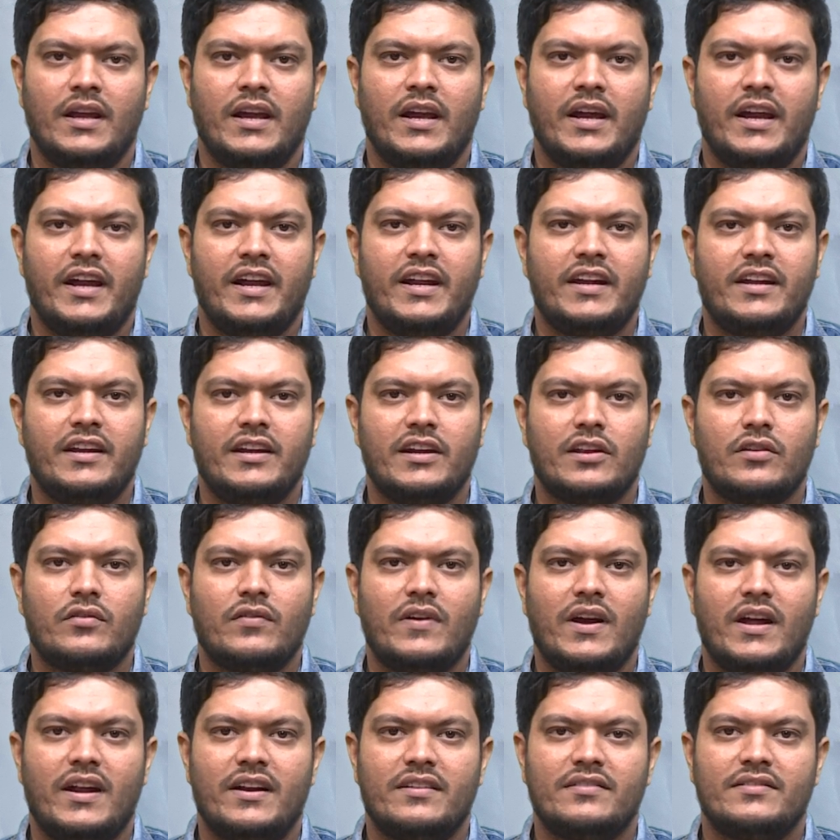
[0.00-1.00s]
It
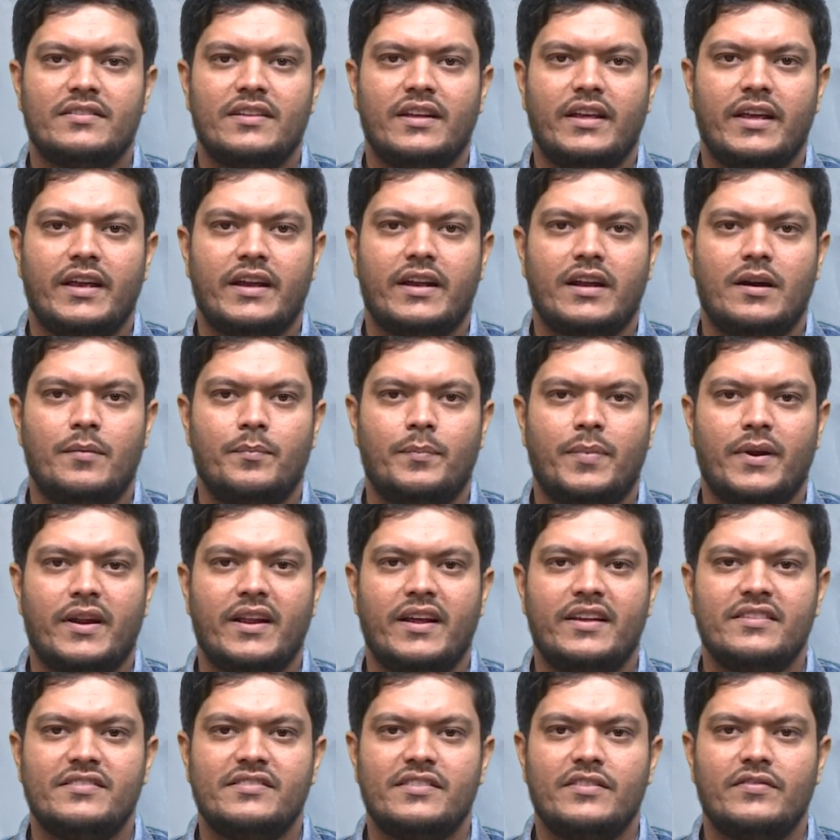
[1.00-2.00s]
requires a
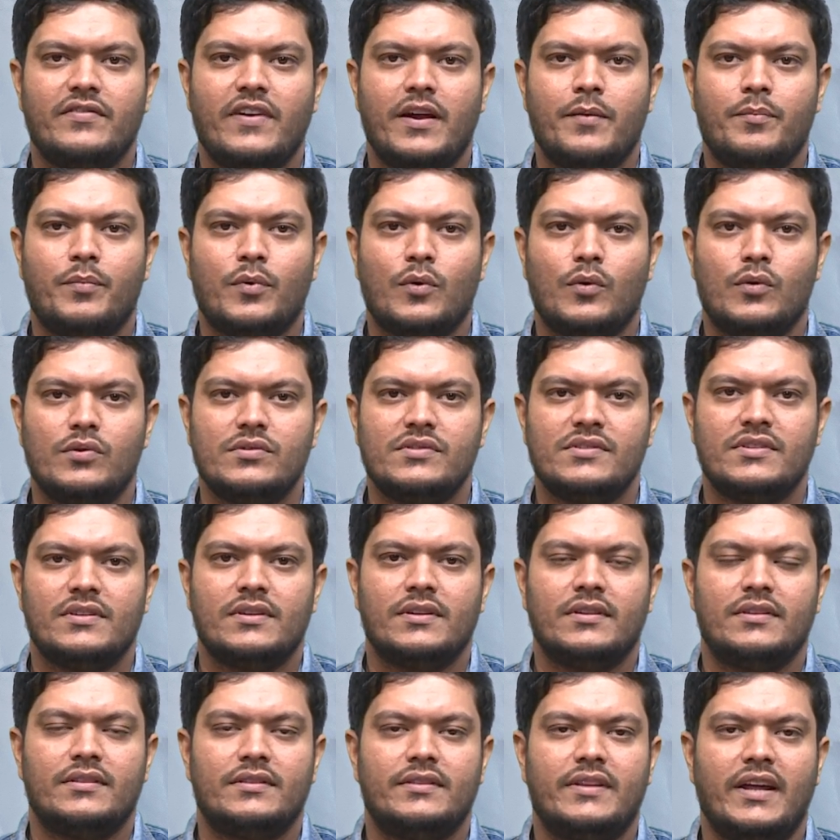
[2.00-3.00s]
comprehensive approach
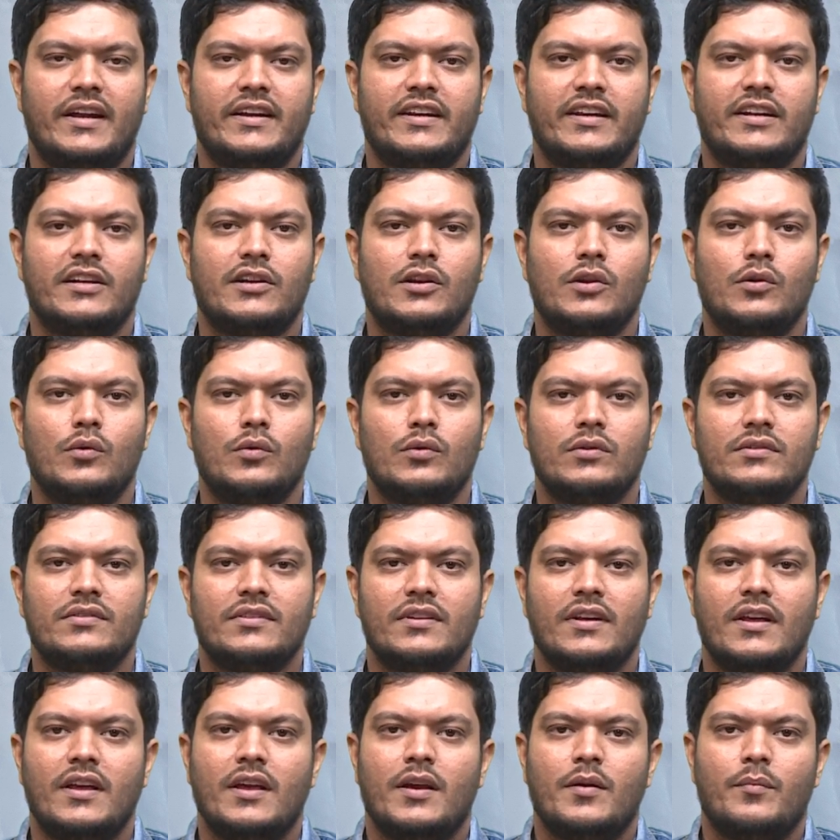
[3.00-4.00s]
that includes
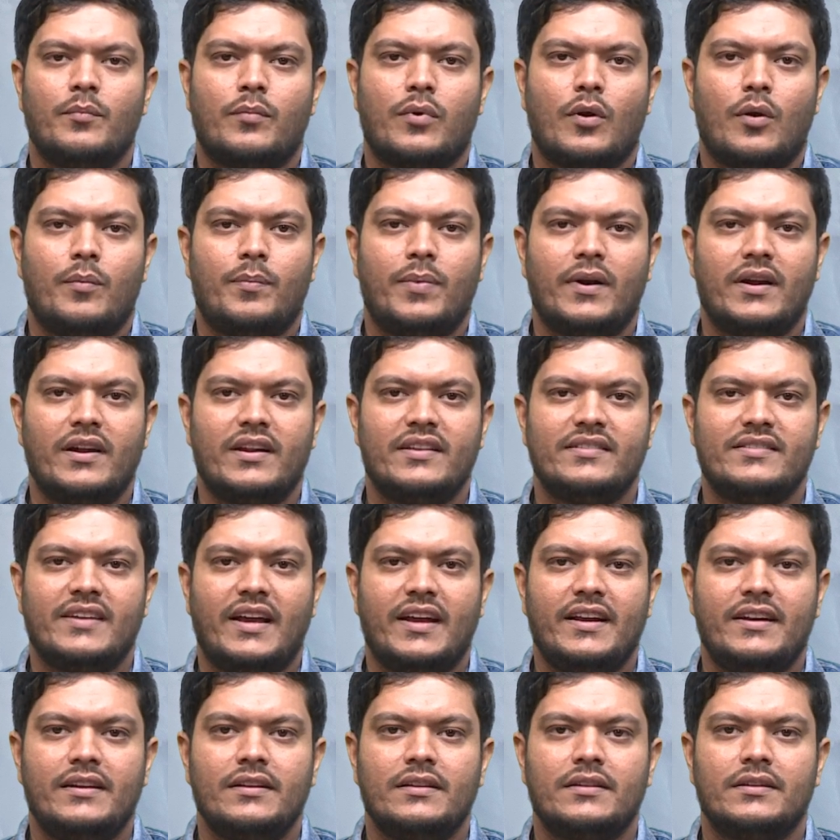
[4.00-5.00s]
proper
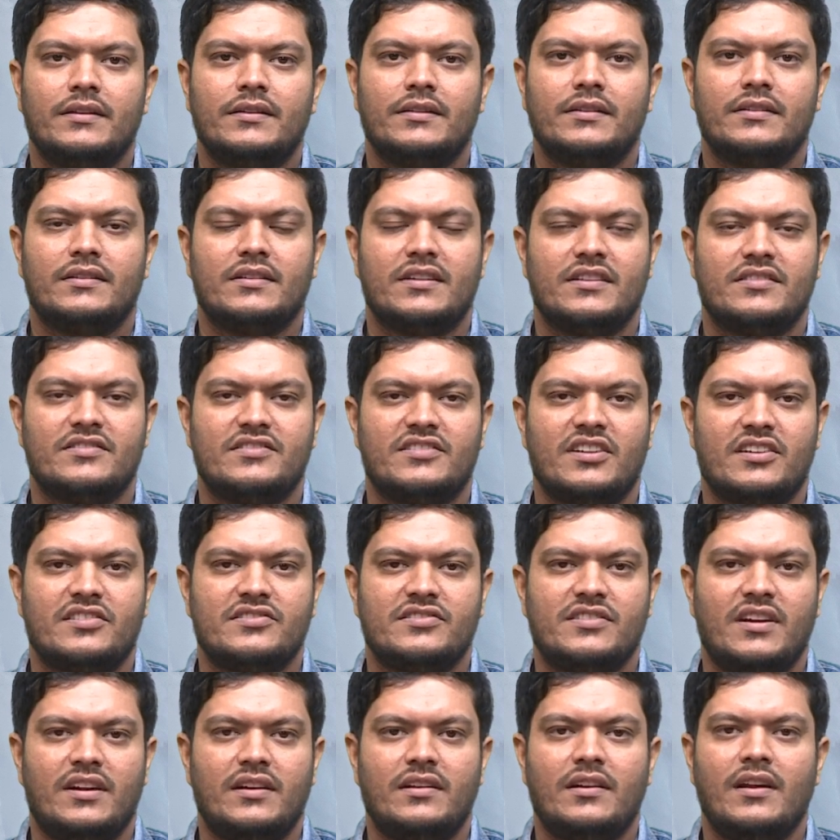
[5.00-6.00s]
design,
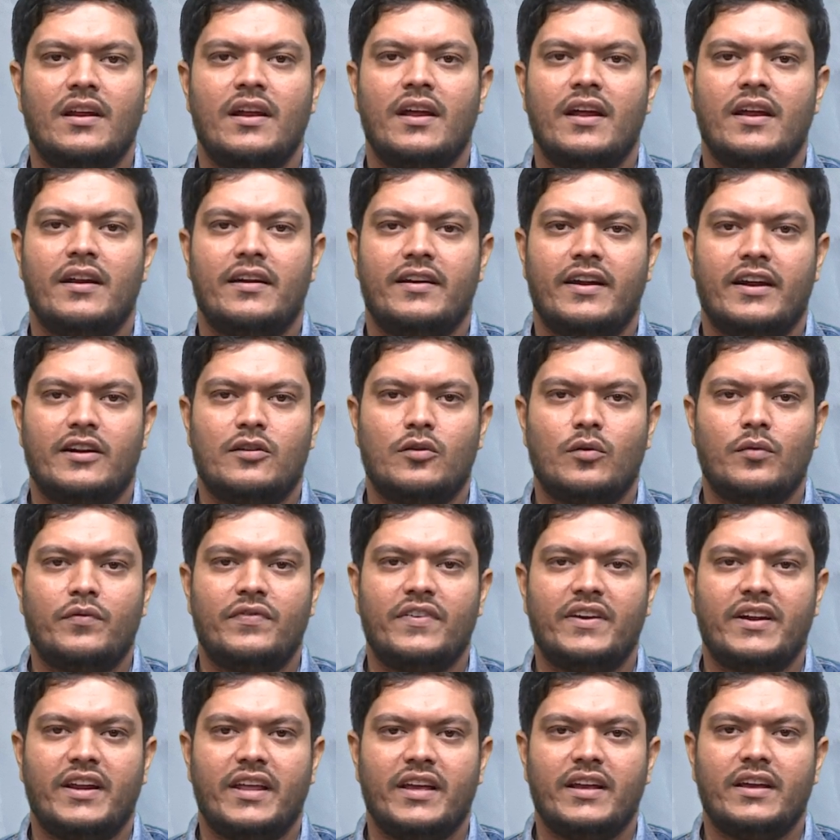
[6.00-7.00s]
construction,
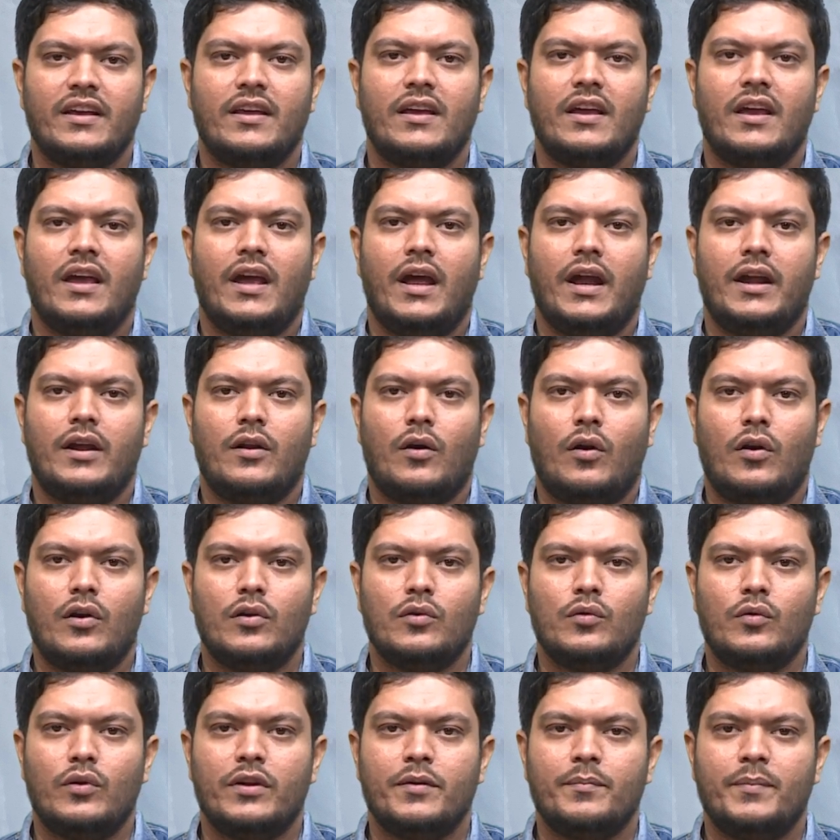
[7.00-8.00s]
retrofitting and
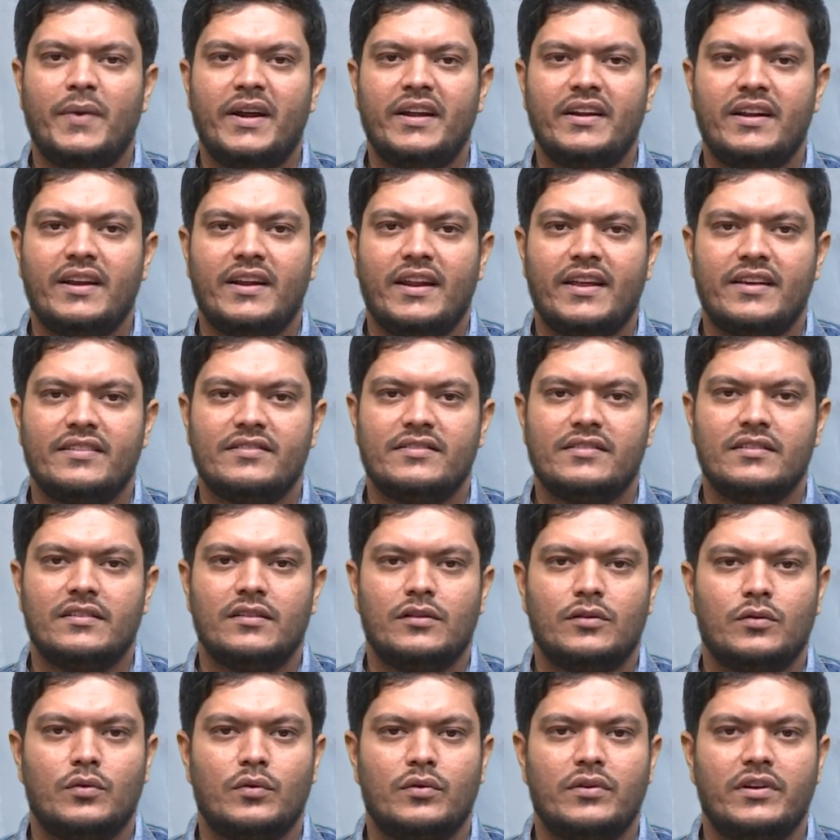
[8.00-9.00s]
ongoing maintenance
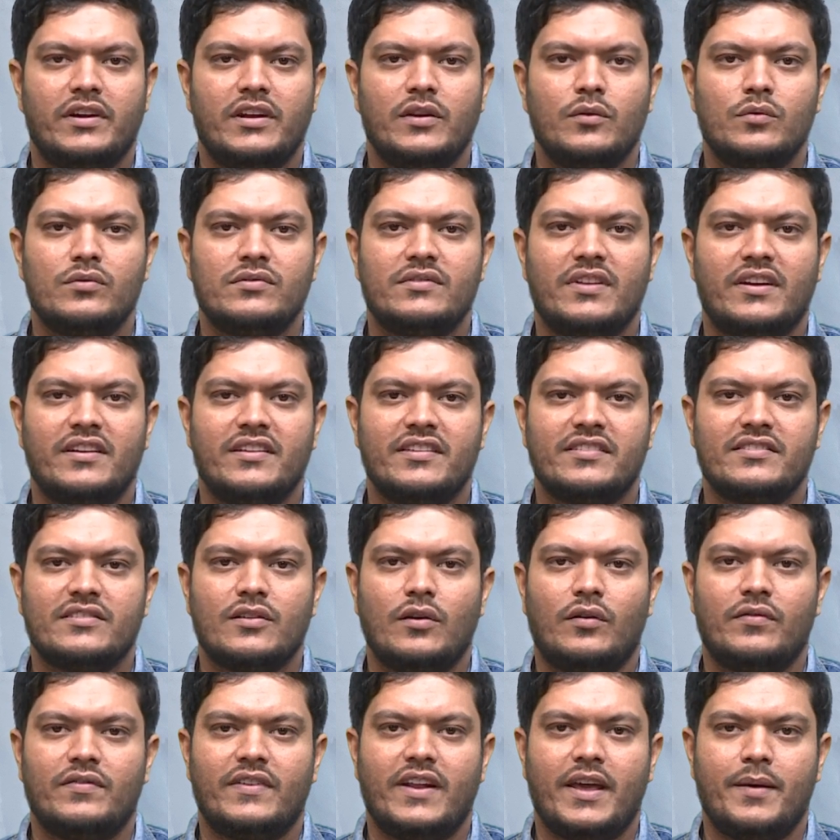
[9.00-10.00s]
to reduce the risk
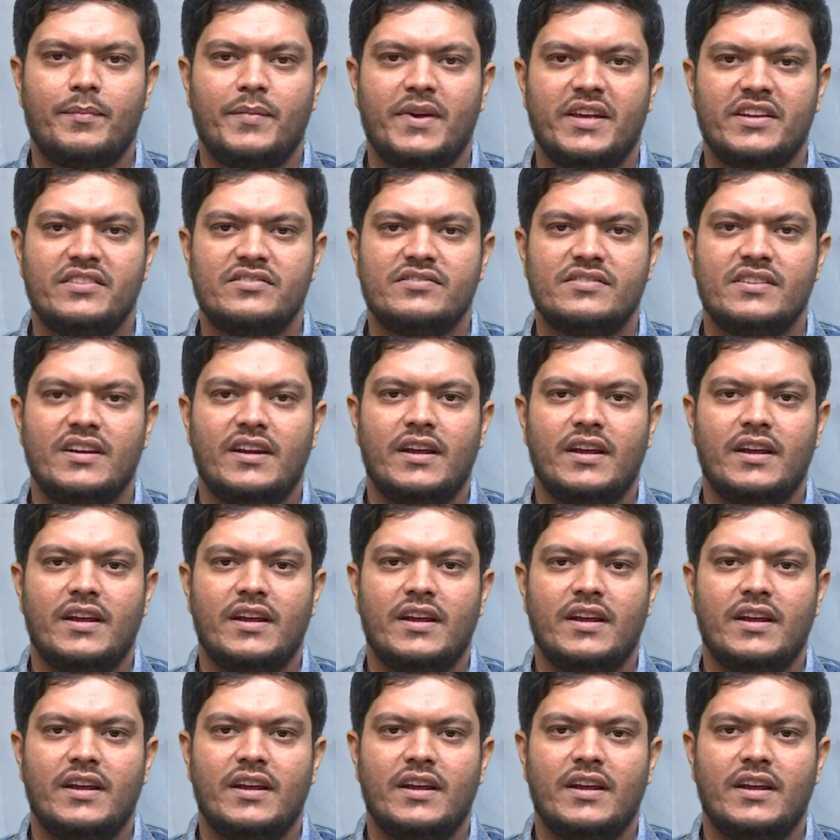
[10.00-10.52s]
of damage